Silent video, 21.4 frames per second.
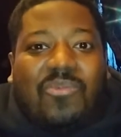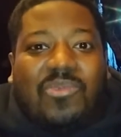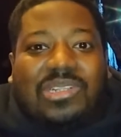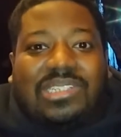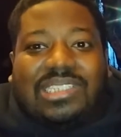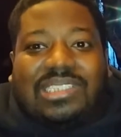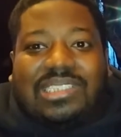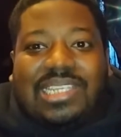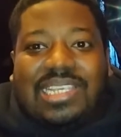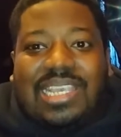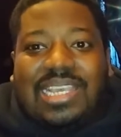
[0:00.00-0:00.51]
which
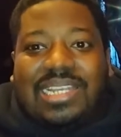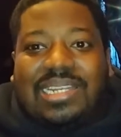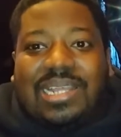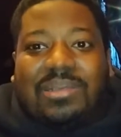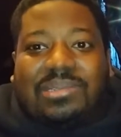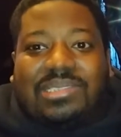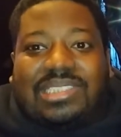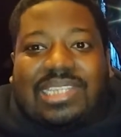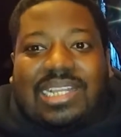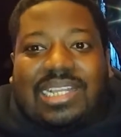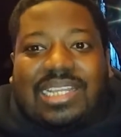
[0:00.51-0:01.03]
is he end up
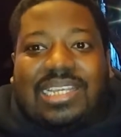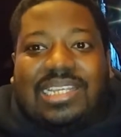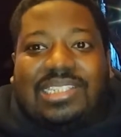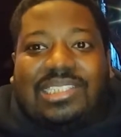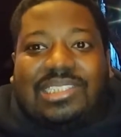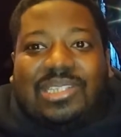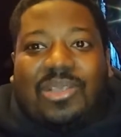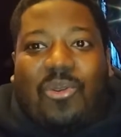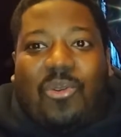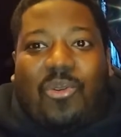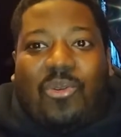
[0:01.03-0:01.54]
selling his
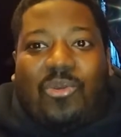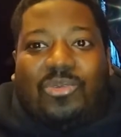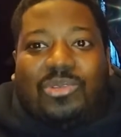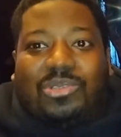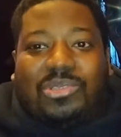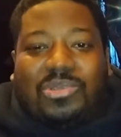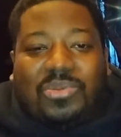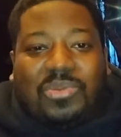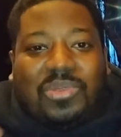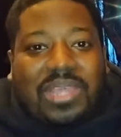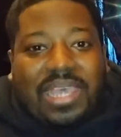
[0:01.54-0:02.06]
soul
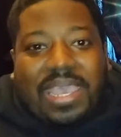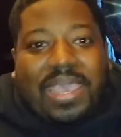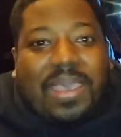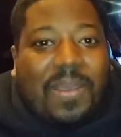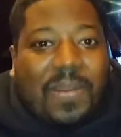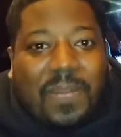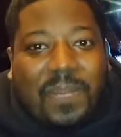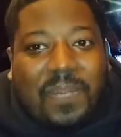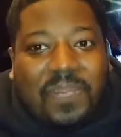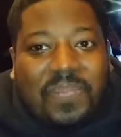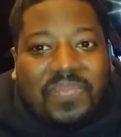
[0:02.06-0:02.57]
to
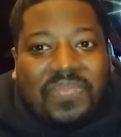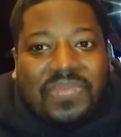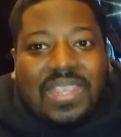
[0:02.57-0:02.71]
them.